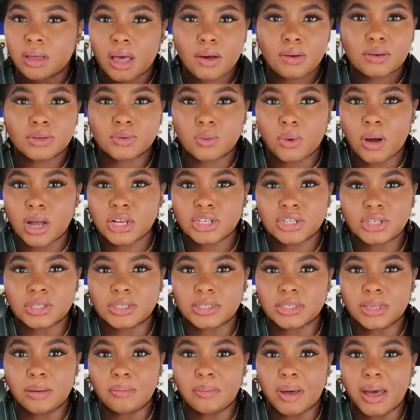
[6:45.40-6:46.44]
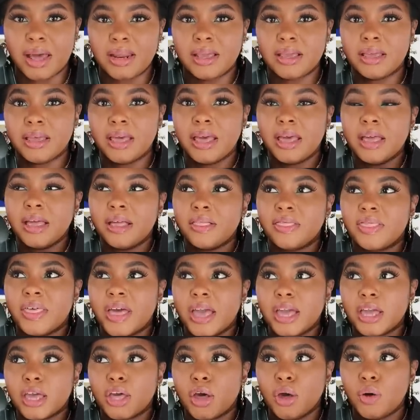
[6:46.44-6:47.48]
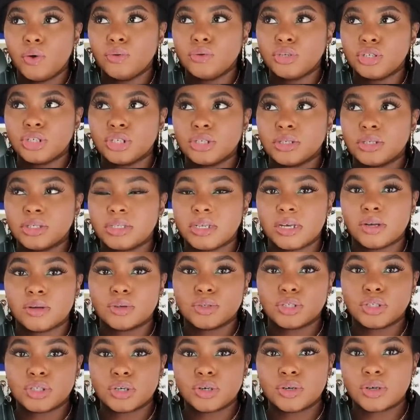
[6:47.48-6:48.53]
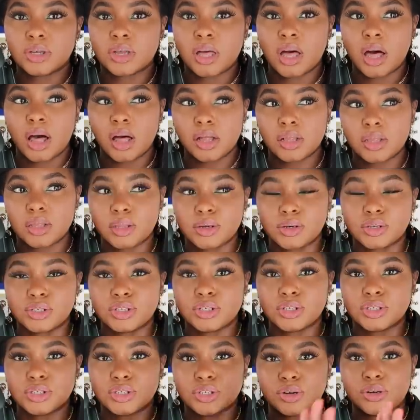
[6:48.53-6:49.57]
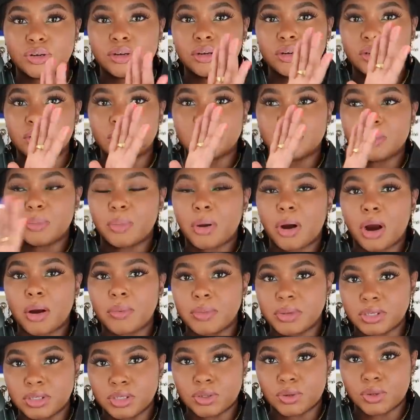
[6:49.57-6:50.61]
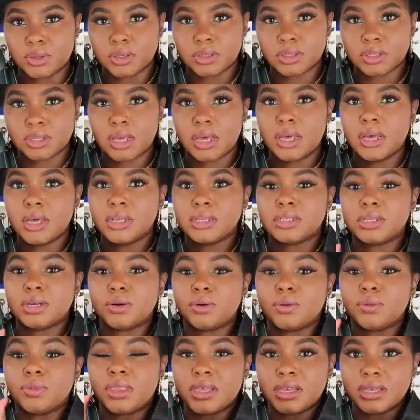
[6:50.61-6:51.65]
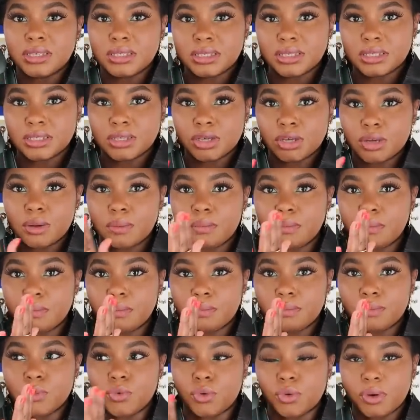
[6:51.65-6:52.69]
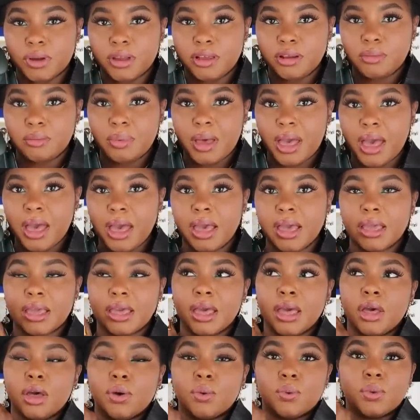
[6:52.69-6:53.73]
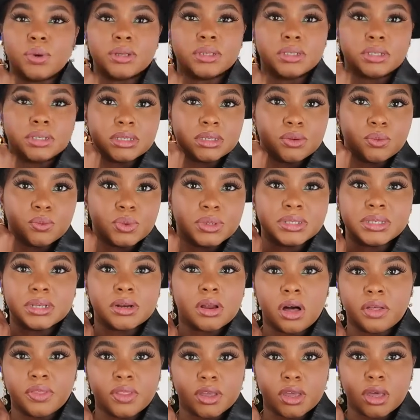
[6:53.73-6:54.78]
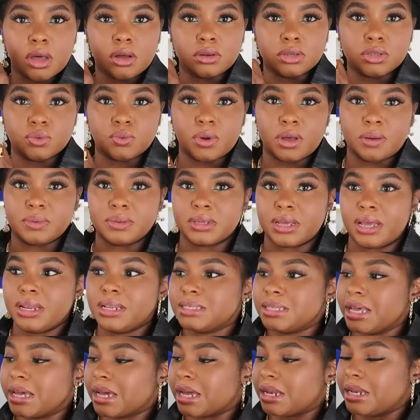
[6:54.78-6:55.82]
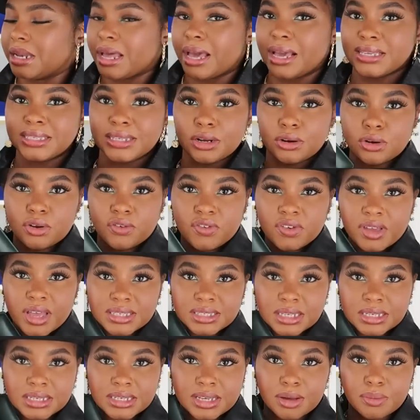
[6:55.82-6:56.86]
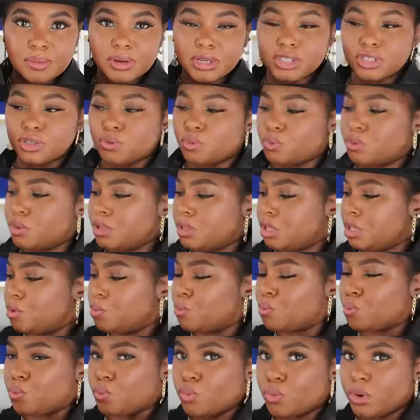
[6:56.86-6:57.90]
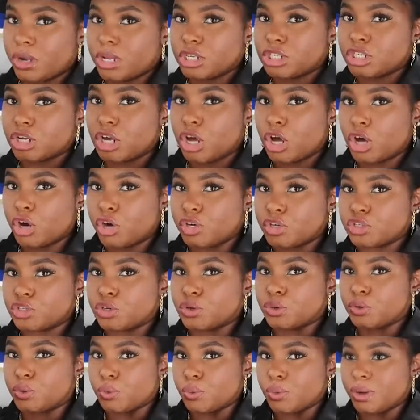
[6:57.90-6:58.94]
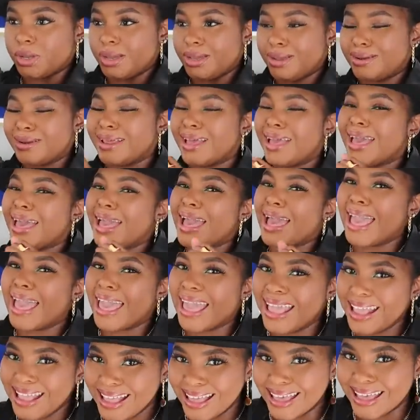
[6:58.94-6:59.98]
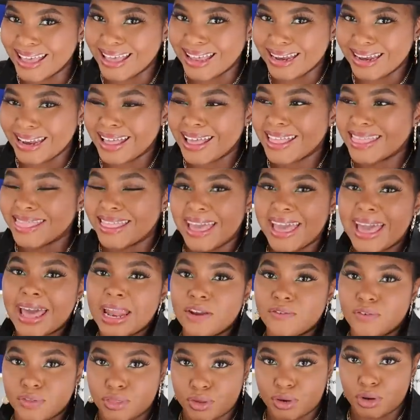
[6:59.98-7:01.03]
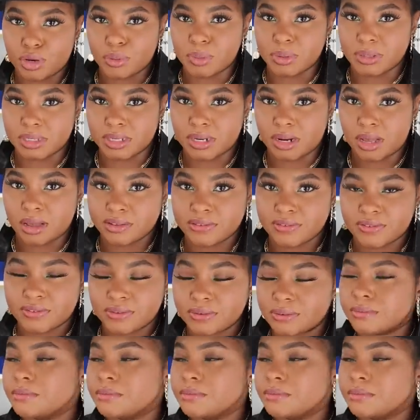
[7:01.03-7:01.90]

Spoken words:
I was watching somebody that Coach sells certain colors to certain department stores. So this green bag wasn't on the Coach website. It's like a nice, I don't know if you guys can tell, but it's a really rich hunter green, and they had it for 30% off.